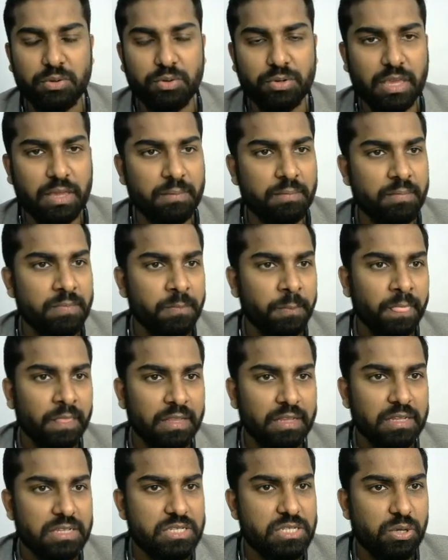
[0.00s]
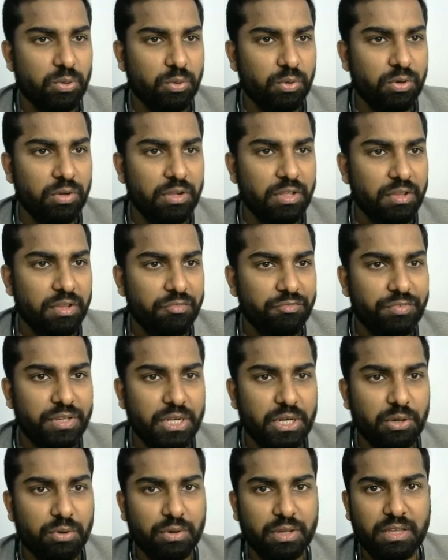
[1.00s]
Okay, so we
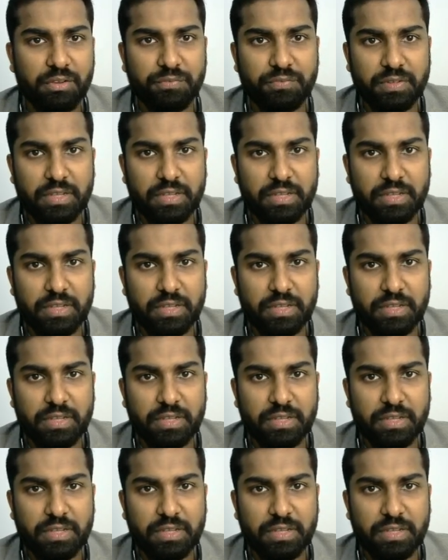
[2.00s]
know if